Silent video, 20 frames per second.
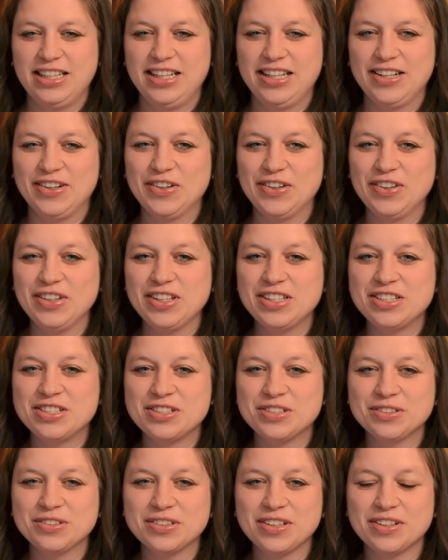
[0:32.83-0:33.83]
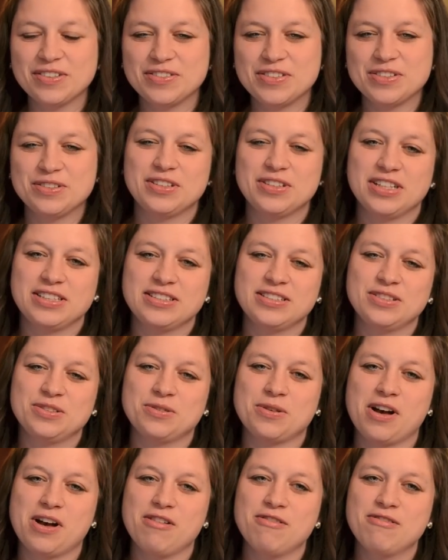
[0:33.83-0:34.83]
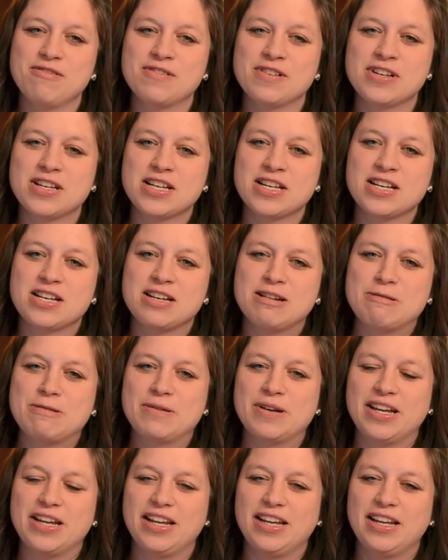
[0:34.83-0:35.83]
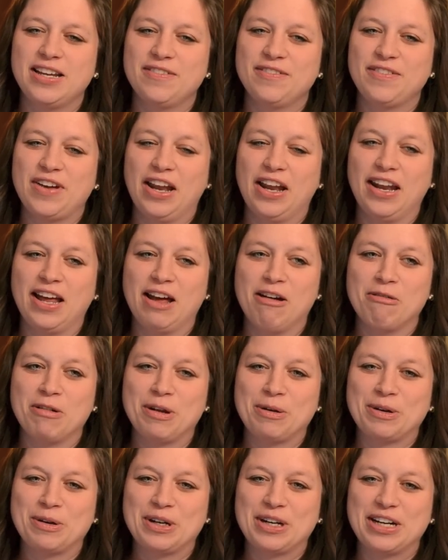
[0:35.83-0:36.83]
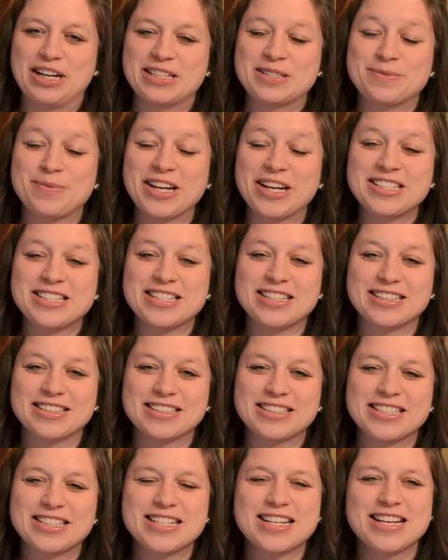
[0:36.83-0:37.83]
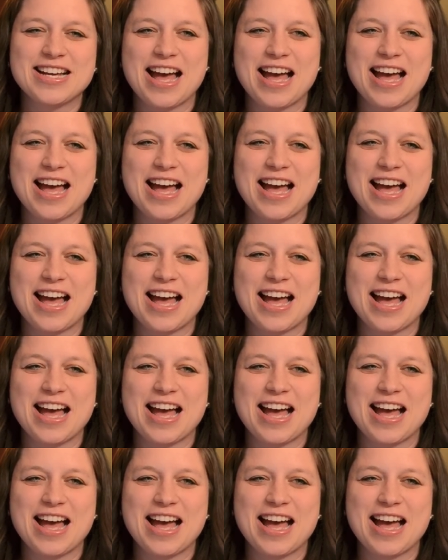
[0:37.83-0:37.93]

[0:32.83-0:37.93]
In early June of 2012, we found out we were expecting.